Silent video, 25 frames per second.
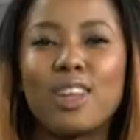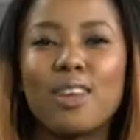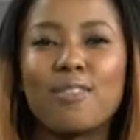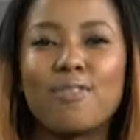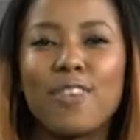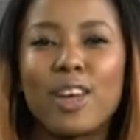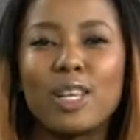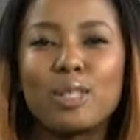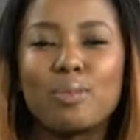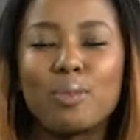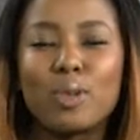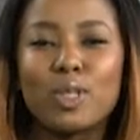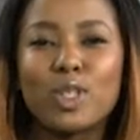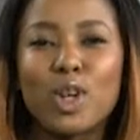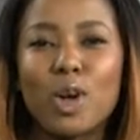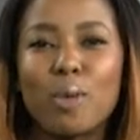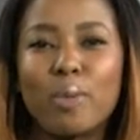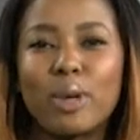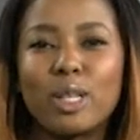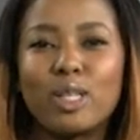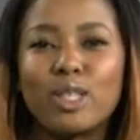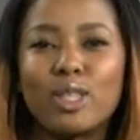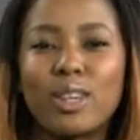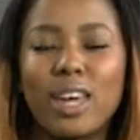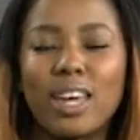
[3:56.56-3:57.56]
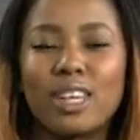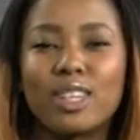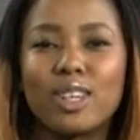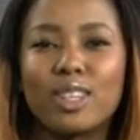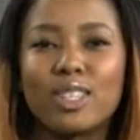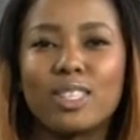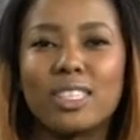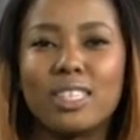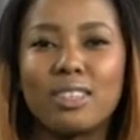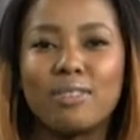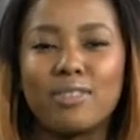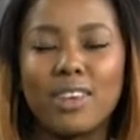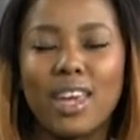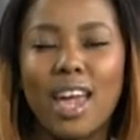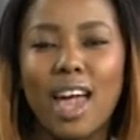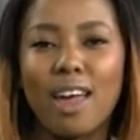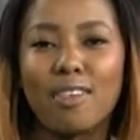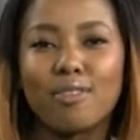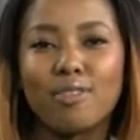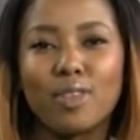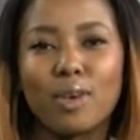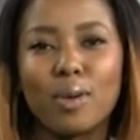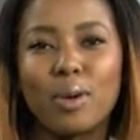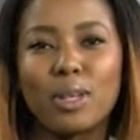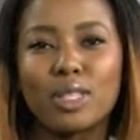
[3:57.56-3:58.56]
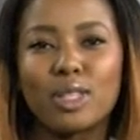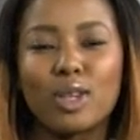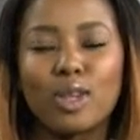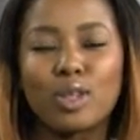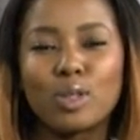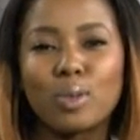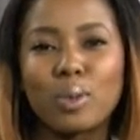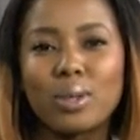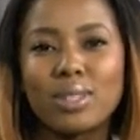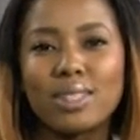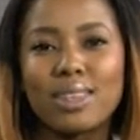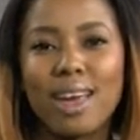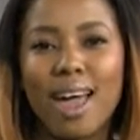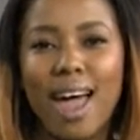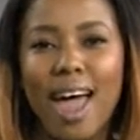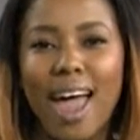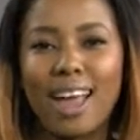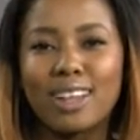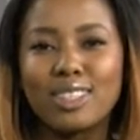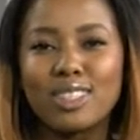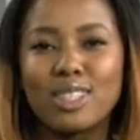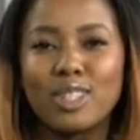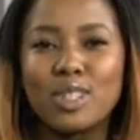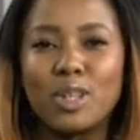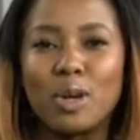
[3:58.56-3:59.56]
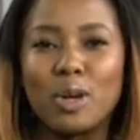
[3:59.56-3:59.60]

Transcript: us on Facebook, JoburgToday.tv, and follow us on Twitter at